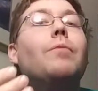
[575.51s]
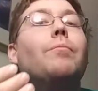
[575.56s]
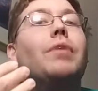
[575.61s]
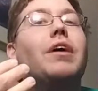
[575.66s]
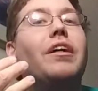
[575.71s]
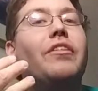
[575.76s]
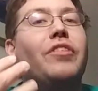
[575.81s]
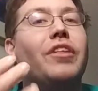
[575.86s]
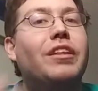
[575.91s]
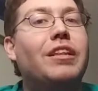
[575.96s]

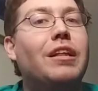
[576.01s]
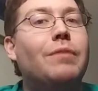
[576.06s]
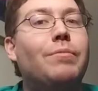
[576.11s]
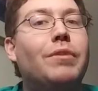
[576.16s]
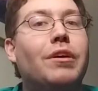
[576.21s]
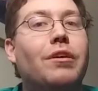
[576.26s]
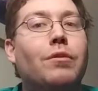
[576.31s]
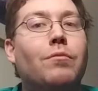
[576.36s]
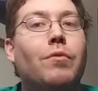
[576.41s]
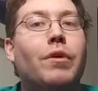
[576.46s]
But I think that'd
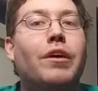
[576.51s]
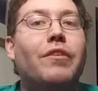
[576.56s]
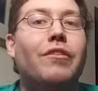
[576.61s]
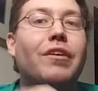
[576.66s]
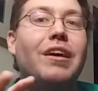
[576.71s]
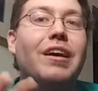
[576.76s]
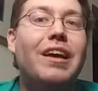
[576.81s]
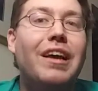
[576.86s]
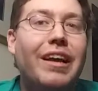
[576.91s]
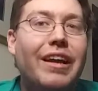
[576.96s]
be a good way of
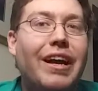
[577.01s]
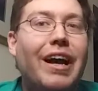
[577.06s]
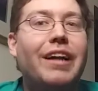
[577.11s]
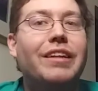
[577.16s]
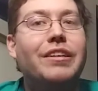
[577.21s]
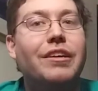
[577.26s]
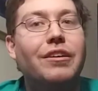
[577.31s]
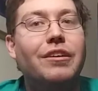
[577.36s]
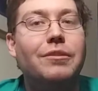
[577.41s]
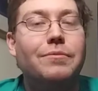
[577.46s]

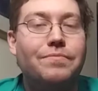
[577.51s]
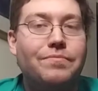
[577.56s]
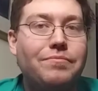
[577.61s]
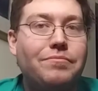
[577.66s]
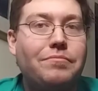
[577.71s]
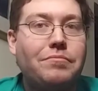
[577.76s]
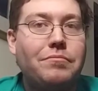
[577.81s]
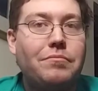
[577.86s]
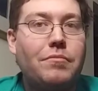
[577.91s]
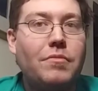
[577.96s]
kind of
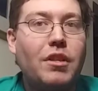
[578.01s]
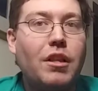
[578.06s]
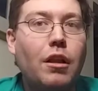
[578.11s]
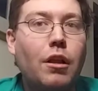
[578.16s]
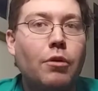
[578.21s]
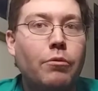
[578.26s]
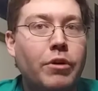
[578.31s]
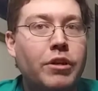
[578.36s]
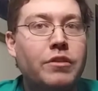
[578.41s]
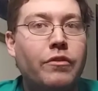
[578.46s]

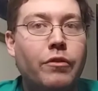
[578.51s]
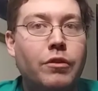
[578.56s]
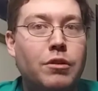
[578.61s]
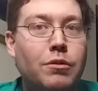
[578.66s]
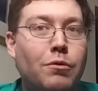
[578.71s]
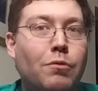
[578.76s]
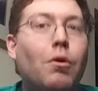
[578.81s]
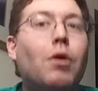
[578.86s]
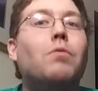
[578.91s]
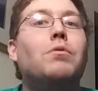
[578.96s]
risk
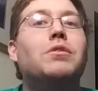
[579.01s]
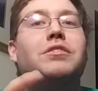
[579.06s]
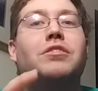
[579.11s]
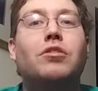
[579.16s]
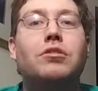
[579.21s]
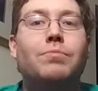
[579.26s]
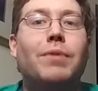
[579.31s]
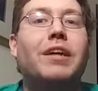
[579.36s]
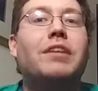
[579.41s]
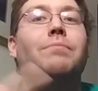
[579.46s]
versus reward, which
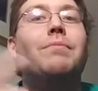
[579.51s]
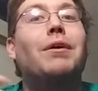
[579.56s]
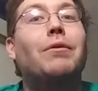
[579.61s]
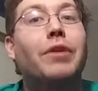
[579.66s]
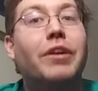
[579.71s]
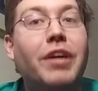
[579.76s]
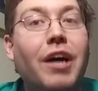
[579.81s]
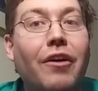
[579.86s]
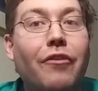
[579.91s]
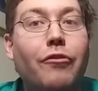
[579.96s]
goes back to my
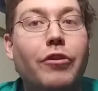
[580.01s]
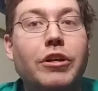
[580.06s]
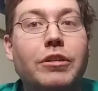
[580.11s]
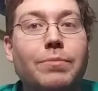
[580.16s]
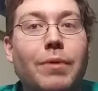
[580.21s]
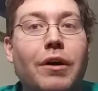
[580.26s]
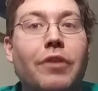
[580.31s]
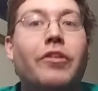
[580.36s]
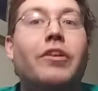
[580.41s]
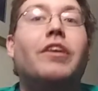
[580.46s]
recovery
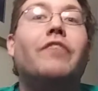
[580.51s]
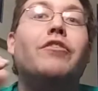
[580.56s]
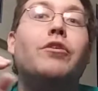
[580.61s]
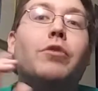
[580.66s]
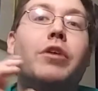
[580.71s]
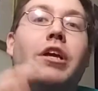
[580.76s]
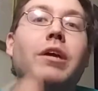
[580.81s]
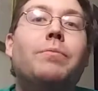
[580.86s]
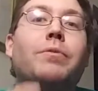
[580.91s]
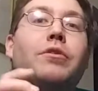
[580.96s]
spell thing. If you
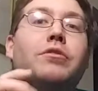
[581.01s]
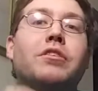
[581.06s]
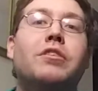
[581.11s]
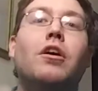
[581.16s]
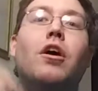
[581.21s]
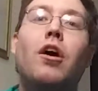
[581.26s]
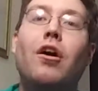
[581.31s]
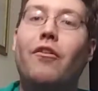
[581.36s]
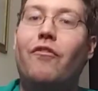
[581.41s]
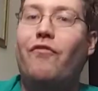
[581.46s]
keep
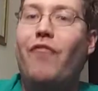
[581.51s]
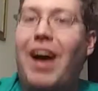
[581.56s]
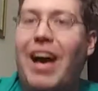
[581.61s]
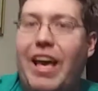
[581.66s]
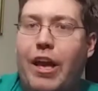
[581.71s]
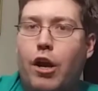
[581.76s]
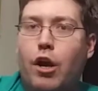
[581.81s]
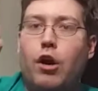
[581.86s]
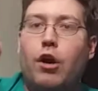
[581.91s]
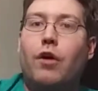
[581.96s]
using
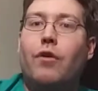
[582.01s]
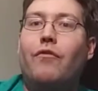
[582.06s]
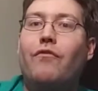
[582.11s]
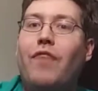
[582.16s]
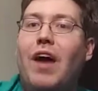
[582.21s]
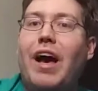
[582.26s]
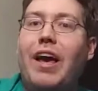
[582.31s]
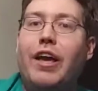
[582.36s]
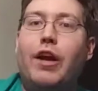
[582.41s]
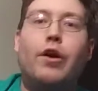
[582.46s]
Fire!
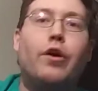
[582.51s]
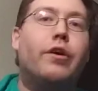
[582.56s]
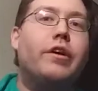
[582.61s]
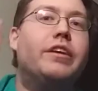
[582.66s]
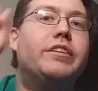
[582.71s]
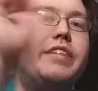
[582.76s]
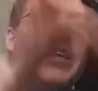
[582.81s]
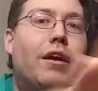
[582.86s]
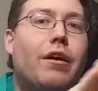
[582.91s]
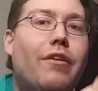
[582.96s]
Fire!
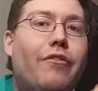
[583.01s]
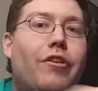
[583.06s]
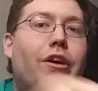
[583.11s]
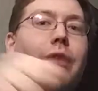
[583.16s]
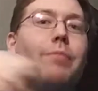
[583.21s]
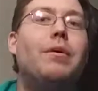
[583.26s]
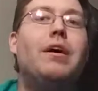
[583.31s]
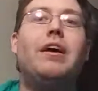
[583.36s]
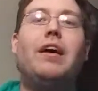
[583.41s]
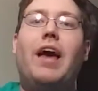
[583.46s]

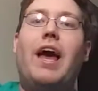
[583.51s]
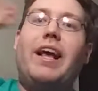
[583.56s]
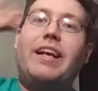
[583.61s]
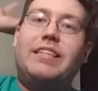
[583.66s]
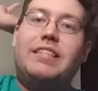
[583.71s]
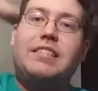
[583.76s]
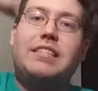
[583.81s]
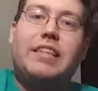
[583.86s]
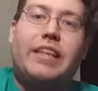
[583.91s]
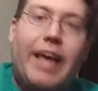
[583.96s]
Seraphim!
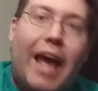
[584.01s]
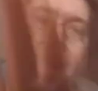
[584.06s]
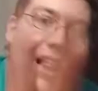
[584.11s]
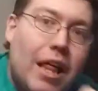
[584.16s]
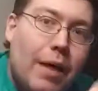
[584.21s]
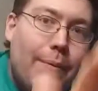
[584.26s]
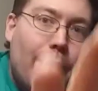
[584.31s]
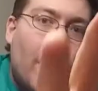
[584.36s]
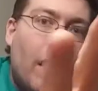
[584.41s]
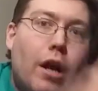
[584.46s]

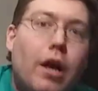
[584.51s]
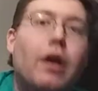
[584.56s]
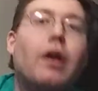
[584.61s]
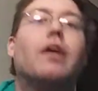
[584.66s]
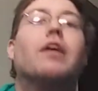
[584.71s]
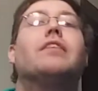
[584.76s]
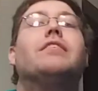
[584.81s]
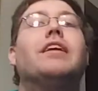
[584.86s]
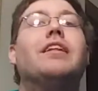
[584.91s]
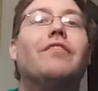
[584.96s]

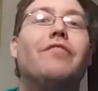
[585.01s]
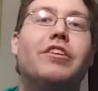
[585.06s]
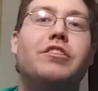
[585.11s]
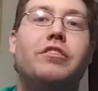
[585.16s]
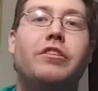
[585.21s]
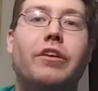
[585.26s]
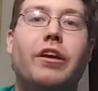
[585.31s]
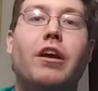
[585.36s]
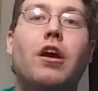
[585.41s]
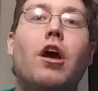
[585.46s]
Excalibur! And
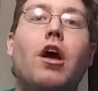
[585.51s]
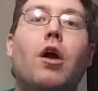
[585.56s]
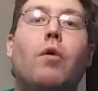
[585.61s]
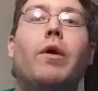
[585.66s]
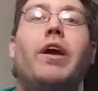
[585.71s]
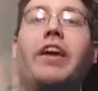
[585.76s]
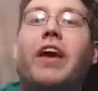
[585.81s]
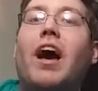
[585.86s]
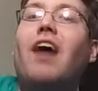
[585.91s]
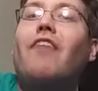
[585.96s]
eventually you're like,
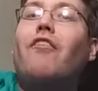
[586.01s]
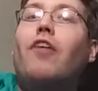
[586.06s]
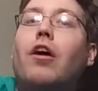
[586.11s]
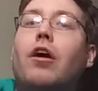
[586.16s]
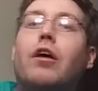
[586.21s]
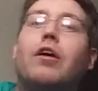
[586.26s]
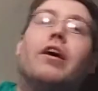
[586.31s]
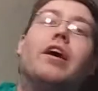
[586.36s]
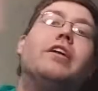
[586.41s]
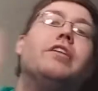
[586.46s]

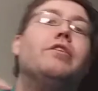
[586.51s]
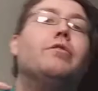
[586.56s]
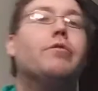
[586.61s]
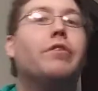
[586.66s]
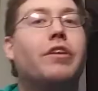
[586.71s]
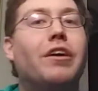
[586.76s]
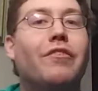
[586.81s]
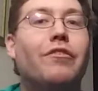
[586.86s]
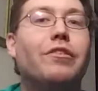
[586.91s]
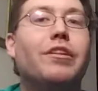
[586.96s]
recover! And you
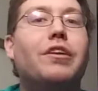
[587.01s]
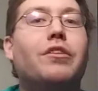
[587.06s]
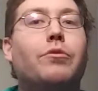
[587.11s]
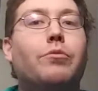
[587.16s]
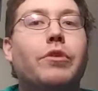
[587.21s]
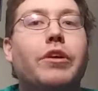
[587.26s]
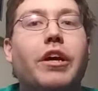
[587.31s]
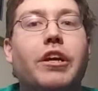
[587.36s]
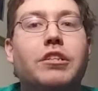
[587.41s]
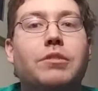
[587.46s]
recover like
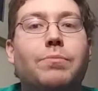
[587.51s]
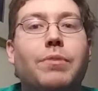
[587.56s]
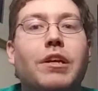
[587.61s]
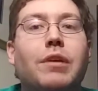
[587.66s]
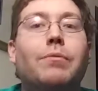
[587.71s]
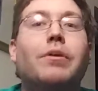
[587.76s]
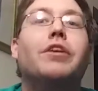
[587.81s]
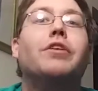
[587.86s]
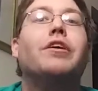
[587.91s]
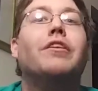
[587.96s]
3
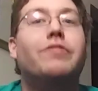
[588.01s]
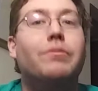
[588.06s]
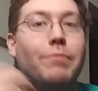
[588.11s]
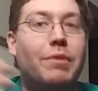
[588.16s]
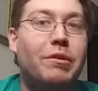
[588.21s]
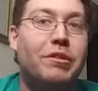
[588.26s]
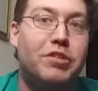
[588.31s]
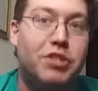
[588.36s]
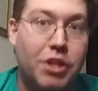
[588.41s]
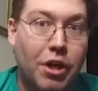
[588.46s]
HP, but you have to
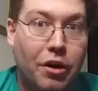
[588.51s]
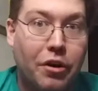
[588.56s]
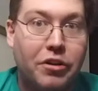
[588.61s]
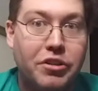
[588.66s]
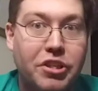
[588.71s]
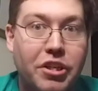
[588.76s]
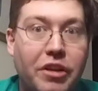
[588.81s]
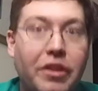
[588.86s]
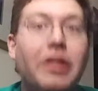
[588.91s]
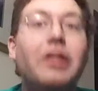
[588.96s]
maybe
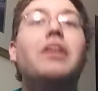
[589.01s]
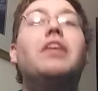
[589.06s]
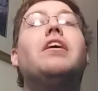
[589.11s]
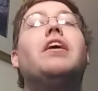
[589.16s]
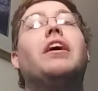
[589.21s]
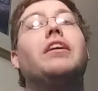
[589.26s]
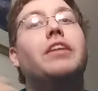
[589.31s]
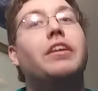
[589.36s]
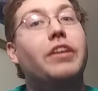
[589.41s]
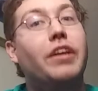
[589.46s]
charge it,
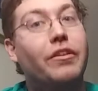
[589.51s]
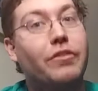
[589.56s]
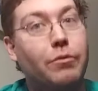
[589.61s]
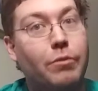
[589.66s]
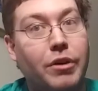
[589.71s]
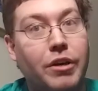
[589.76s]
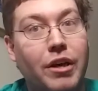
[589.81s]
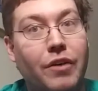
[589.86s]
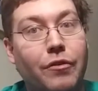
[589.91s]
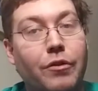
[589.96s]
and then you have to
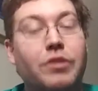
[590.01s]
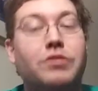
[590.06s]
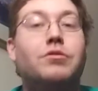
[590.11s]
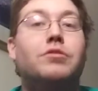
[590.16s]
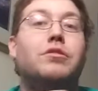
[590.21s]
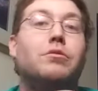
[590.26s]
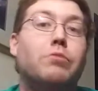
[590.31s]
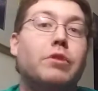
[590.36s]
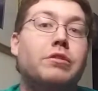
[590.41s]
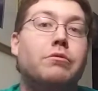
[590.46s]
recover it. So
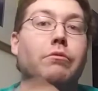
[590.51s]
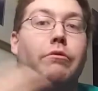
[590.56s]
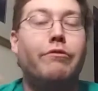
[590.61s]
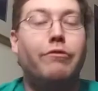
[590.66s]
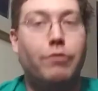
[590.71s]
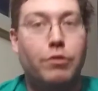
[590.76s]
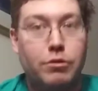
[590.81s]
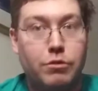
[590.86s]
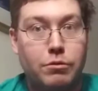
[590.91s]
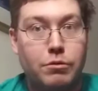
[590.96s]
it's a risk
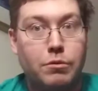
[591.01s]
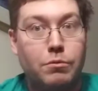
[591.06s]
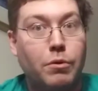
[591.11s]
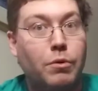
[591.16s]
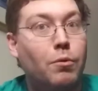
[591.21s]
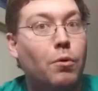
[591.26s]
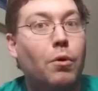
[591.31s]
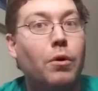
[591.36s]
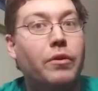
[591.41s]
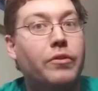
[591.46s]
versus
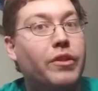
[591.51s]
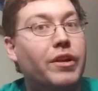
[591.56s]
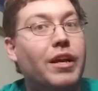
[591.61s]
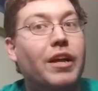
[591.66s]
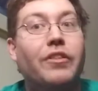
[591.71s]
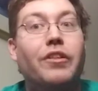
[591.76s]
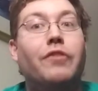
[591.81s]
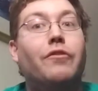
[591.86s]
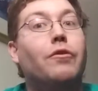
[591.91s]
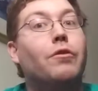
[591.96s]
reward thing,
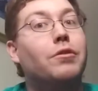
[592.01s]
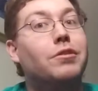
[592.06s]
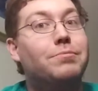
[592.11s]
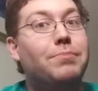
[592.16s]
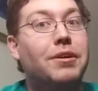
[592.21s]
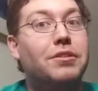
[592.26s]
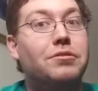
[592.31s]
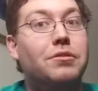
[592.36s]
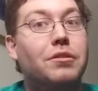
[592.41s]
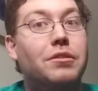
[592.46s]
I think, for her
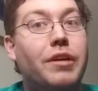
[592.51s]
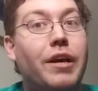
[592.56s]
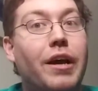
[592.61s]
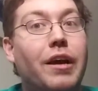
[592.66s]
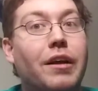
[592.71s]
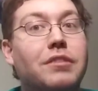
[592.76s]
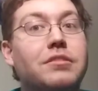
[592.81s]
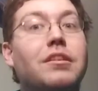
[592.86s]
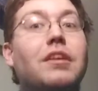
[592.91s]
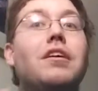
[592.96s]
special
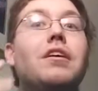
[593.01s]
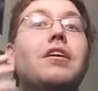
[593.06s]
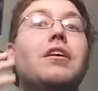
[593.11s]
attacks.